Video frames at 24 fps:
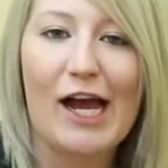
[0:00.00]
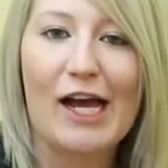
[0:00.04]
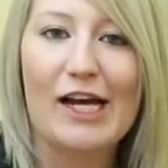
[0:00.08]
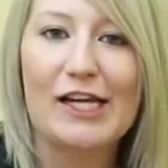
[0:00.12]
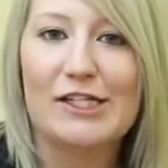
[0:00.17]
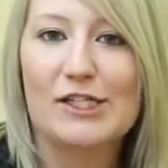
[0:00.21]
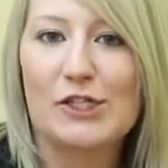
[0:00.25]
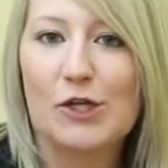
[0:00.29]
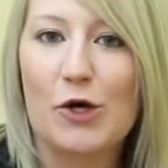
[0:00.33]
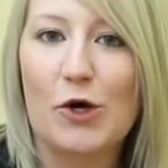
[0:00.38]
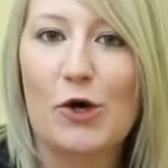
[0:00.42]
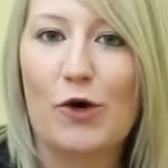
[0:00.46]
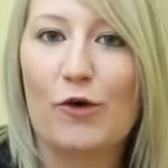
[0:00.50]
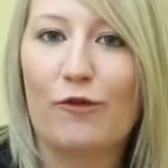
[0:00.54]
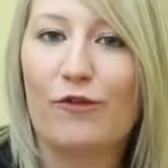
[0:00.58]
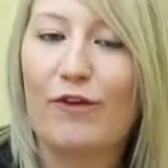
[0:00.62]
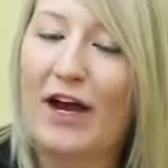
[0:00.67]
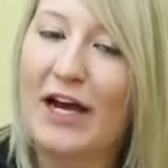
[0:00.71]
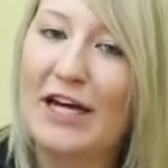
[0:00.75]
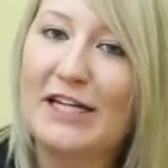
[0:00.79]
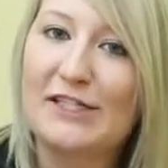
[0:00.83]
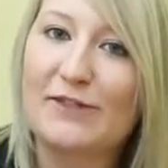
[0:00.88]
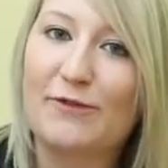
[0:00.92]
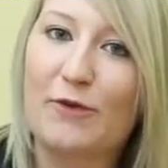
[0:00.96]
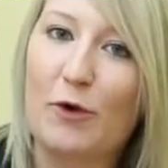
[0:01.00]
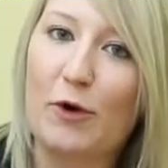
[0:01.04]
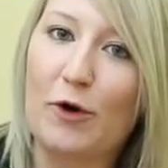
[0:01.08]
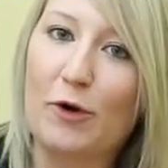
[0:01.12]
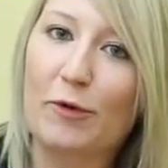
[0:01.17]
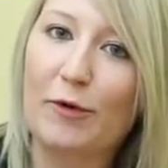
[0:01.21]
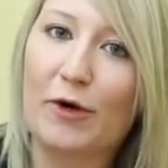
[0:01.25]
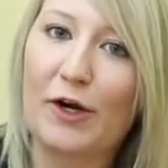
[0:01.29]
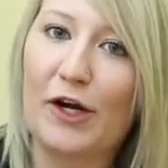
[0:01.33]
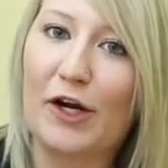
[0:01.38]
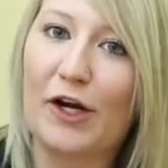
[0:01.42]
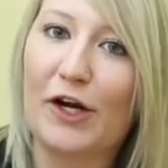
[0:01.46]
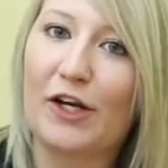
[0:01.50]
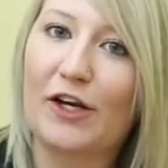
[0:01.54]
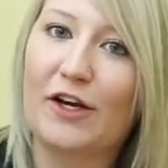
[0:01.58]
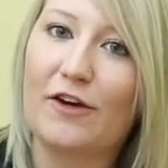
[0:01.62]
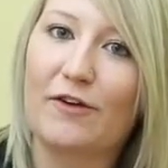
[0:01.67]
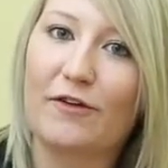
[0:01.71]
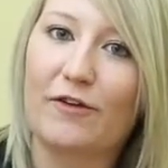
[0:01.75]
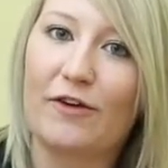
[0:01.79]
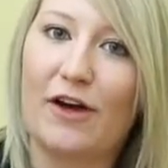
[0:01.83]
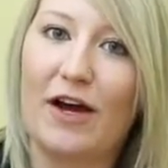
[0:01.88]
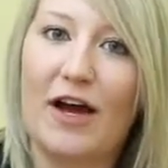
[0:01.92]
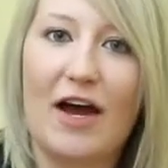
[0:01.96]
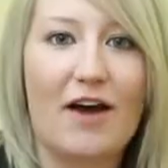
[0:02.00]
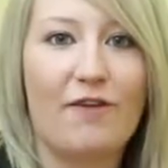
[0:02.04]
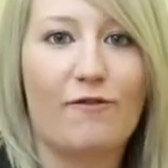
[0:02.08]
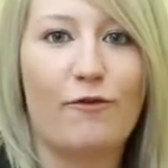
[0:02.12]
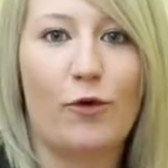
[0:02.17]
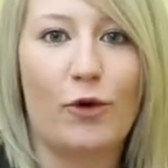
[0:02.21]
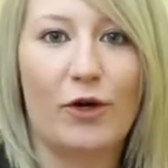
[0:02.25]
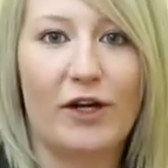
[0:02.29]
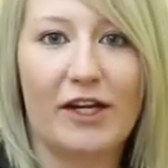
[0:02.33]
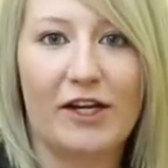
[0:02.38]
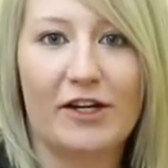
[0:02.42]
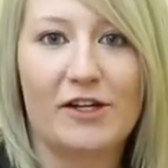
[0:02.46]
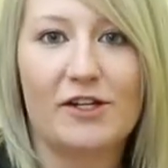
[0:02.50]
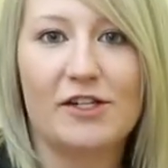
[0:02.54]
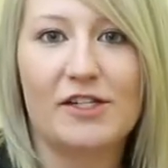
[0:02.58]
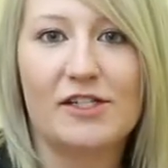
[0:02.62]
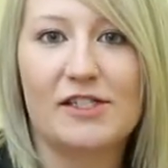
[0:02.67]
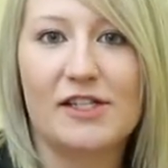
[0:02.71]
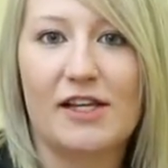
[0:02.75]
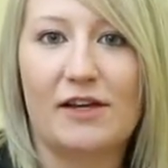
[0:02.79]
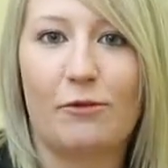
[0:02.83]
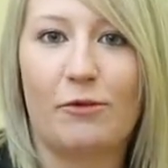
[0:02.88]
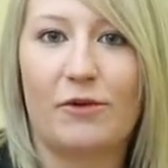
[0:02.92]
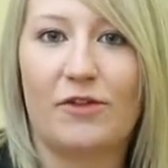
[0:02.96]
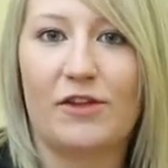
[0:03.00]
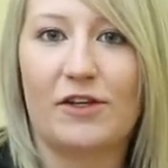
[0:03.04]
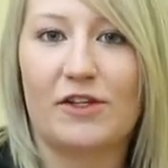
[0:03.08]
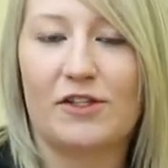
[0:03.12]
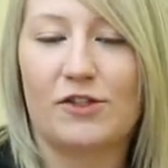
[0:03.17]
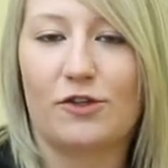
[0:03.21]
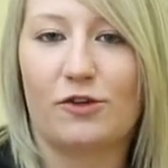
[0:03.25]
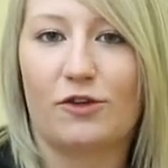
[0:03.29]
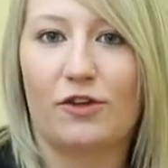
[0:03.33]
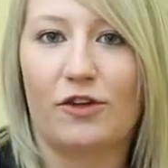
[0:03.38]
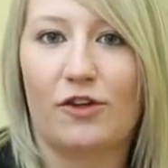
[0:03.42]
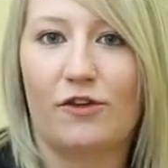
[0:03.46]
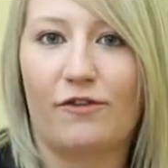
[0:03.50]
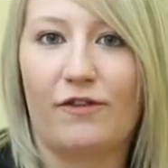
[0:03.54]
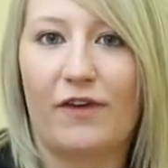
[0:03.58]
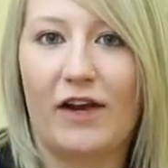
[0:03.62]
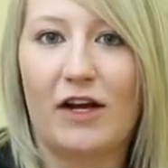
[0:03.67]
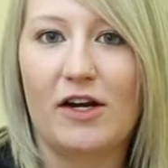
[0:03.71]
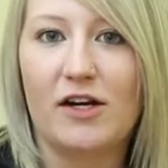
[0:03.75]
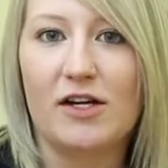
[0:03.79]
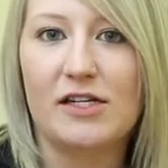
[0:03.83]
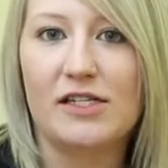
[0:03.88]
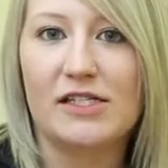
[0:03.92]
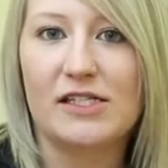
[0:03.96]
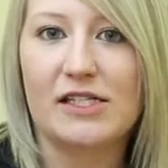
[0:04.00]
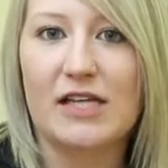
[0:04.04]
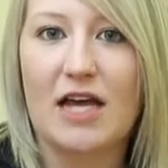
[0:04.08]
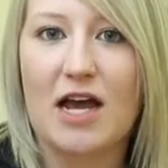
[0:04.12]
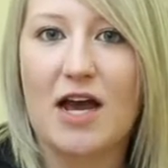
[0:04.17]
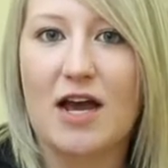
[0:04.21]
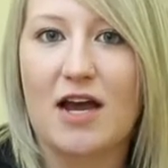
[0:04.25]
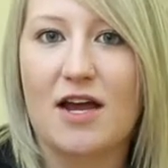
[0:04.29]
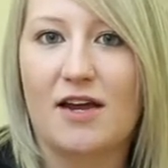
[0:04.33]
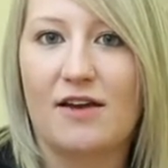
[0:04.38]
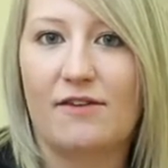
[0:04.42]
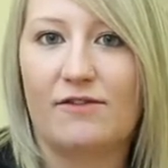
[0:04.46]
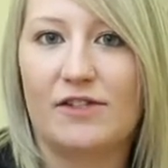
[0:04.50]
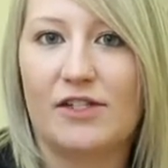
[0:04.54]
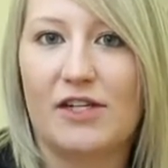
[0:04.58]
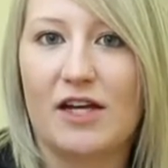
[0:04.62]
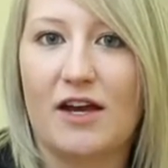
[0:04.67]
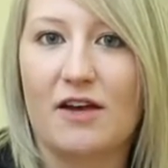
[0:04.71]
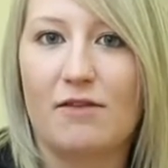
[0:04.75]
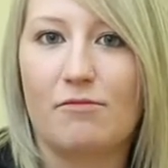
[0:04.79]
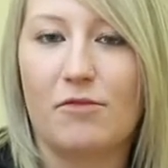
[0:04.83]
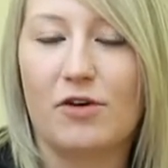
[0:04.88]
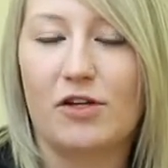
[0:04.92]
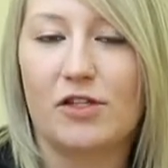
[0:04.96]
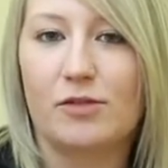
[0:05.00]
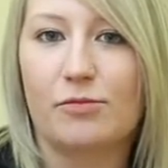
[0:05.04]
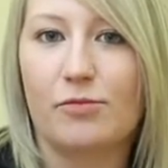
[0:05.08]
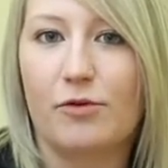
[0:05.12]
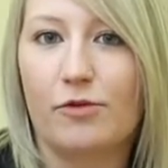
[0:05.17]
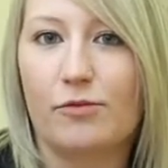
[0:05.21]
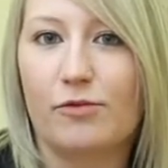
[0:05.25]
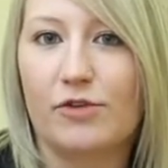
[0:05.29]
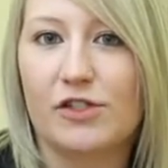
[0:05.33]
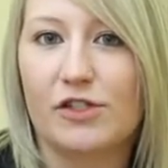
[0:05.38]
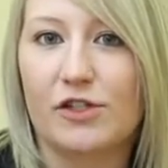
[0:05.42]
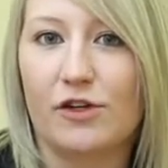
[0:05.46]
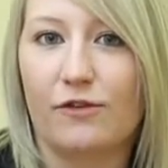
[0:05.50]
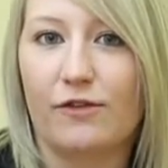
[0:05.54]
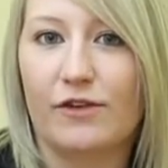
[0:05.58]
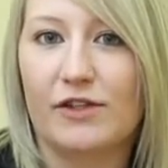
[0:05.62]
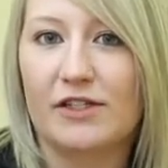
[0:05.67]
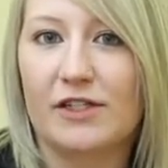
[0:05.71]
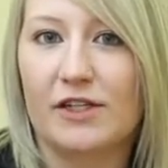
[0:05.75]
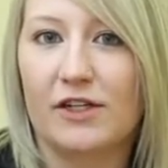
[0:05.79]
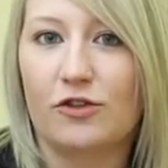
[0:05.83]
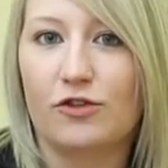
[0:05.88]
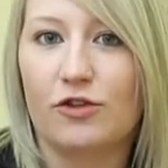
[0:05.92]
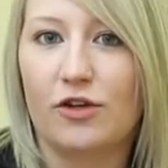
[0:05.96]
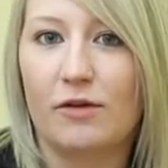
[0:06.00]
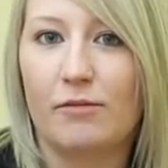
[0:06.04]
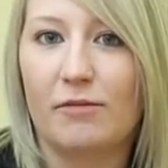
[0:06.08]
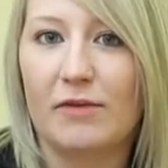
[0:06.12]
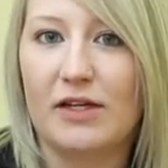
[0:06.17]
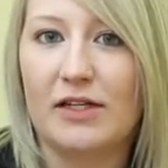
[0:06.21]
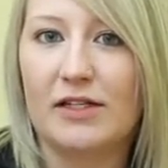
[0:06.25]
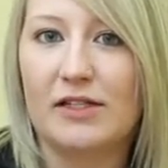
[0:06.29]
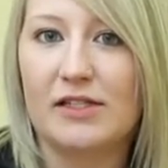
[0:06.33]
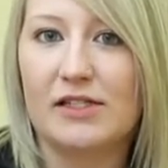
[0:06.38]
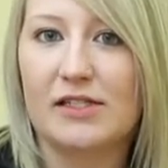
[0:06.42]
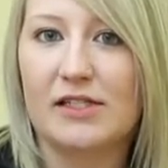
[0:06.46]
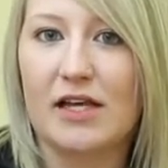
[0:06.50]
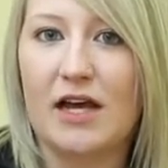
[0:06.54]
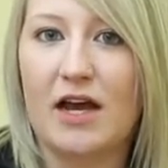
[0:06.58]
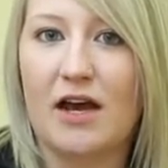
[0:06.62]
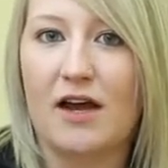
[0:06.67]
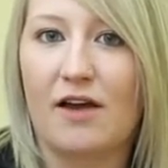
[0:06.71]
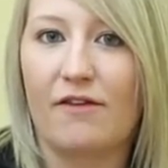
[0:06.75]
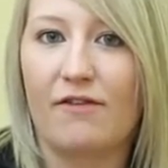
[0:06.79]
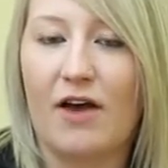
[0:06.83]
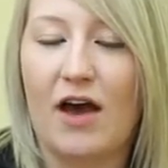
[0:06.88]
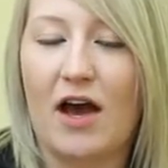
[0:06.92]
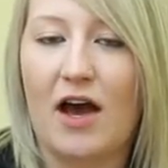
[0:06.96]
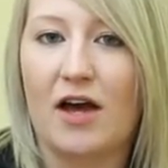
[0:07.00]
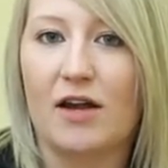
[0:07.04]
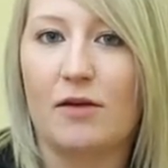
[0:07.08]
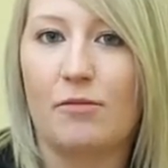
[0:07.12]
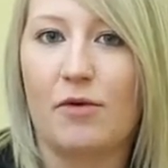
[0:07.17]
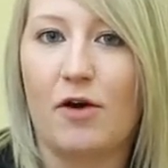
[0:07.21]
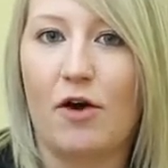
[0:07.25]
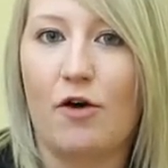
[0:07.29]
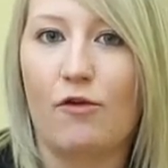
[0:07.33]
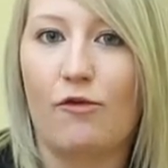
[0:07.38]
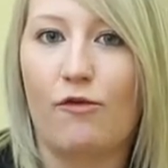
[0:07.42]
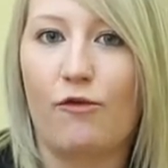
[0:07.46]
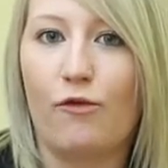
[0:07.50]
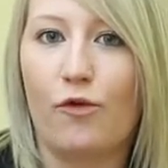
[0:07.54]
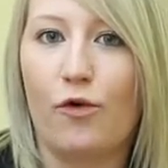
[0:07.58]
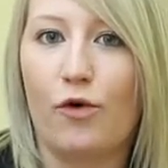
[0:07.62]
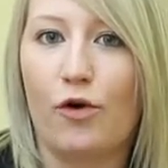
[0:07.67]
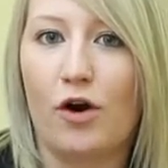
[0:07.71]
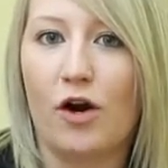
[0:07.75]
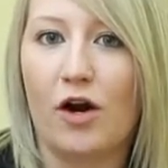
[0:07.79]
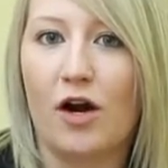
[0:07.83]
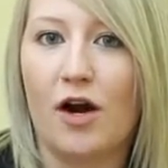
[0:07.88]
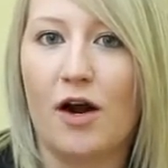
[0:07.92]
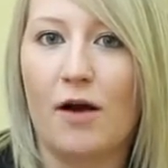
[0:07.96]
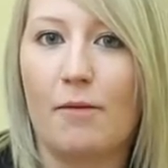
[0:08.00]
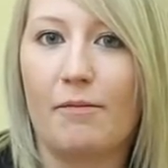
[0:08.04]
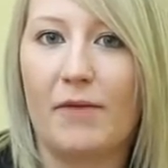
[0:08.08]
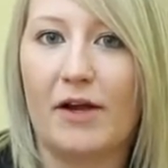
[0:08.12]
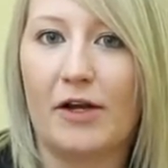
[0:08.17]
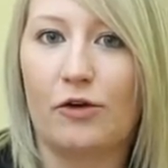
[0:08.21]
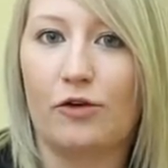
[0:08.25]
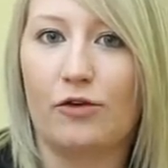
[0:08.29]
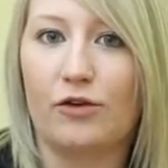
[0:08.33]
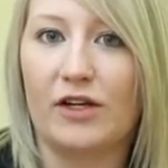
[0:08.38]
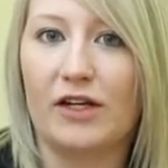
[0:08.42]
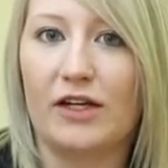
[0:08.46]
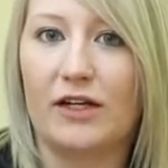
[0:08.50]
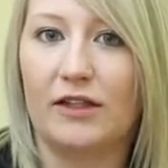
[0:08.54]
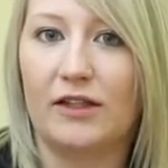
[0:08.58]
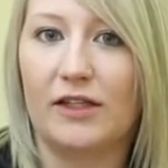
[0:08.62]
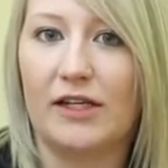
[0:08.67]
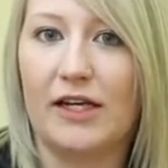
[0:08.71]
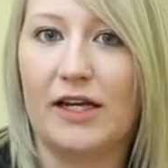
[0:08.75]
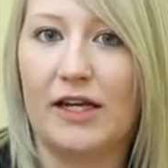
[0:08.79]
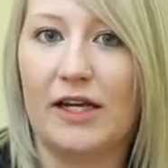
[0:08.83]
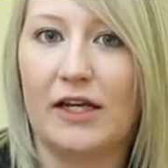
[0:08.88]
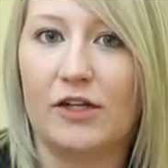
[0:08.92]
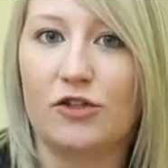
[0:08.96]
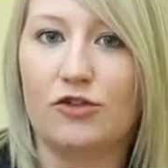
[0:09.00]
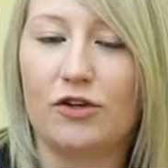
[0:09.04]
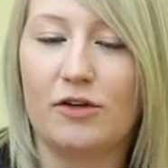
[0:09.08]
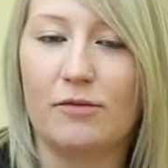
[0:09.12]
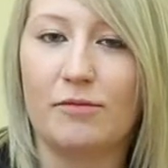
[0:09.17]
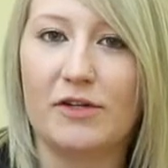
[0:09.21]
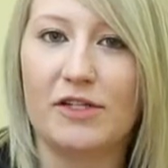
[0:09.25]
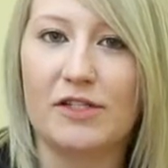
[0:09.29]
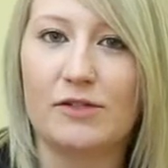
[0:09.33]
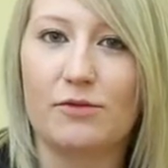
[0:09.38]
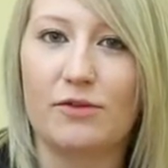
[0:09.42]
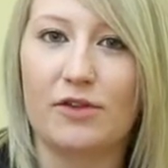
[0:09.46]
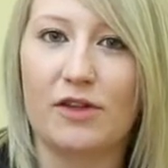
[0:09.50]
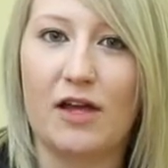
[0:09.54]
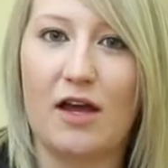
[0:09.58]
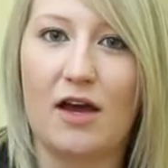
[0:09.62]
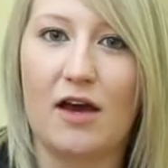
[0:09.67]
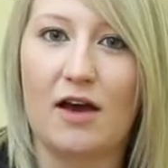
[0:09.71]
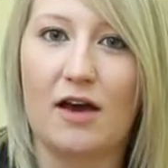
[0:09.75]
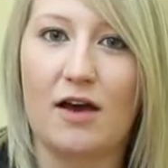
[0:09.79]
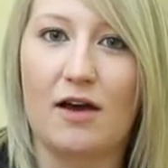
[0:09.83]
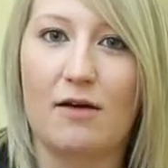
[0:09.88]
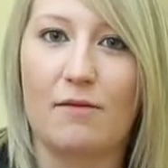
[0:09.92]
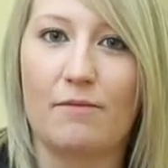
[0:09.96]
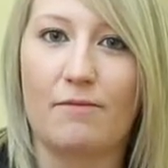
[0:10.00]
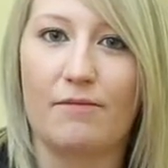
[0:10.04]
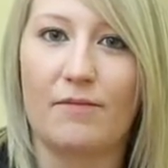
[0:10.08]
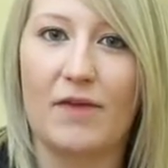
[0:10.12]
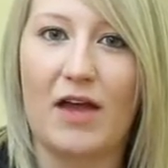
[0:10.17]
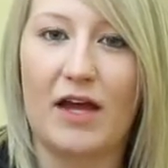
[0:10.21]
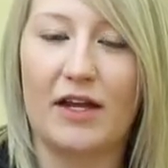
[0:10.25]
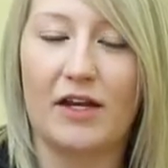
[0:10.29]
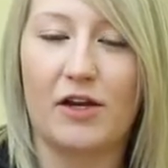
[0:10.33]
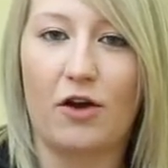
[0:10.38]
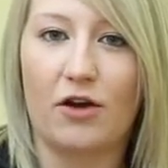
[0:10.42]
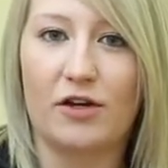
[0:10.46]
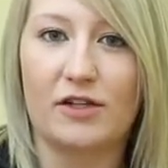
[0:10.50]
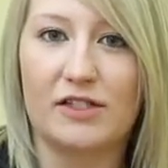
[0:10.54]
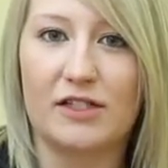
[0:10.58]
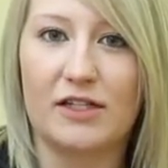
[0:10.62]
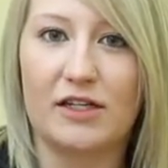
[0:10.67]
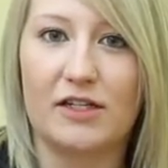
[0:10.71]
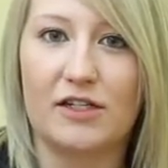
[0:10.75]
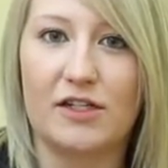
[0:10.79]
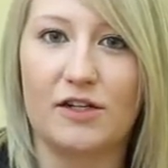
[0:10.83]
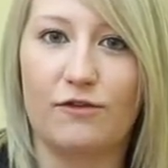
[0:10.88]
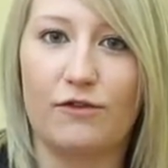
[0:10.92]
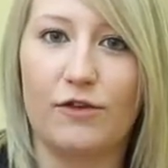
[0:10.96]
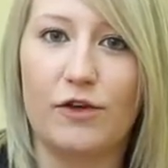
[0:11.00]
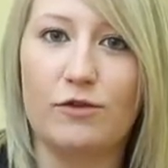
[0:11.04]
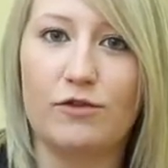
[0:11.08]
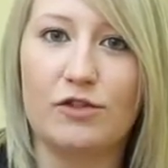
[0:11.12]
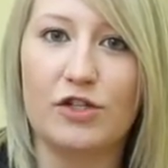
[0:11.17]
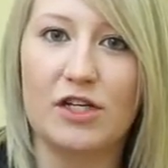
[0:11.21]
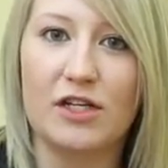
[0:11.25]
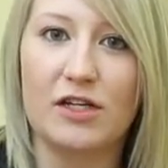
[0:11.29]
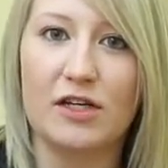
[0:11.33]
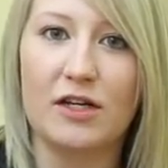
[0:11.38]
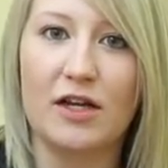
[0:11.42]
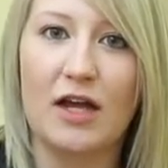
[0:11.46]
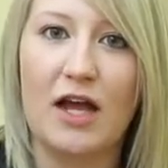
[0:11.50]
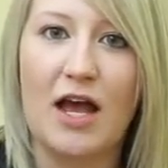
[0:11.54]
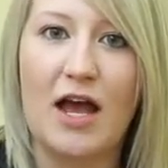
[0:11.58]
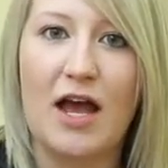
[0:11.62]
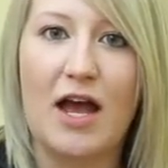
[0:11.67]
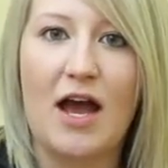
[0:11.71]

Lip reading: So fast forward 4 years with External Affairs, I've done multiple resurfacing treatments. I've had about 4 microneedling treatments with antioxidant infusion.